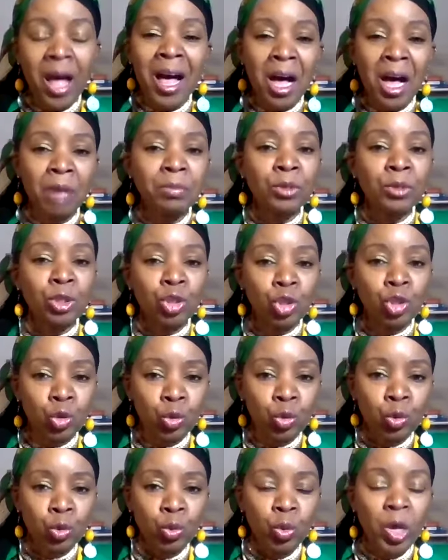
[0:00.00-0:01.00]
up
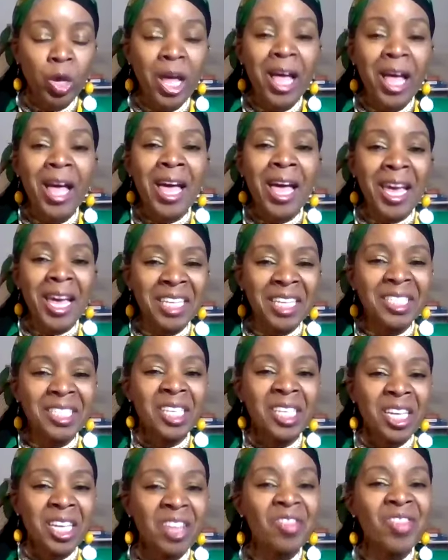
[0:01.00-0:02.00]
to
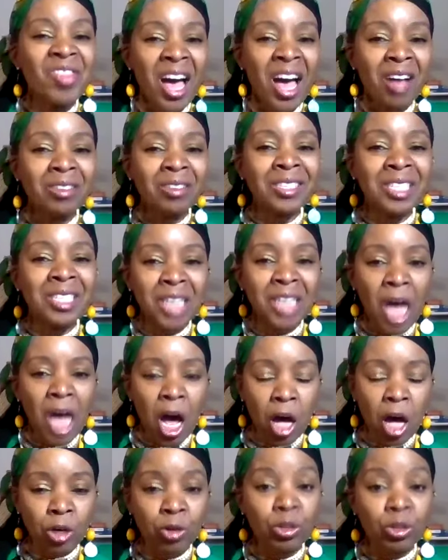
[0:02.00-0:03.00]

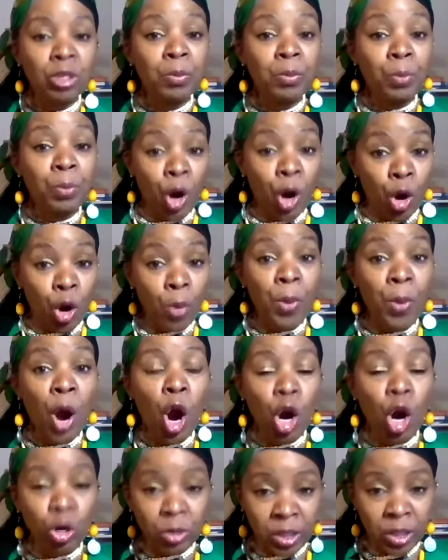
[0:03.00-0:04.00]
$18,000 per
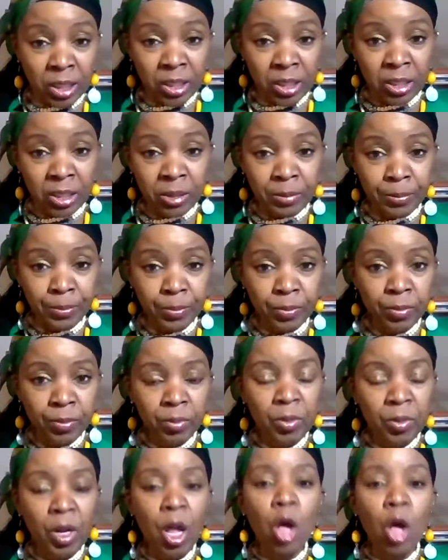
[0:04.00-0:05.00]
person
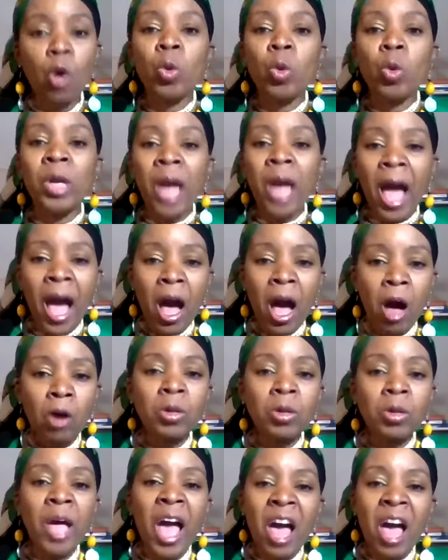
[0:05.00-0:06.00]

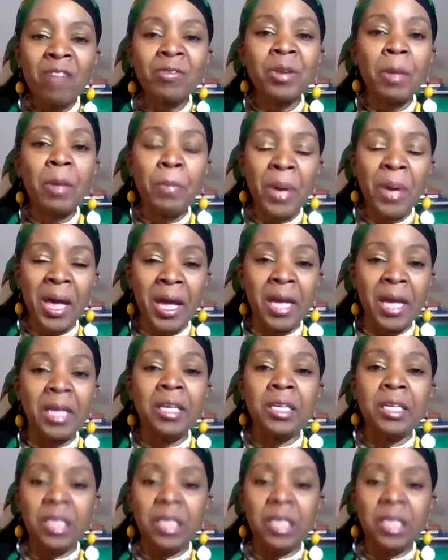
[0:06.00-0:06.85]
without having to pay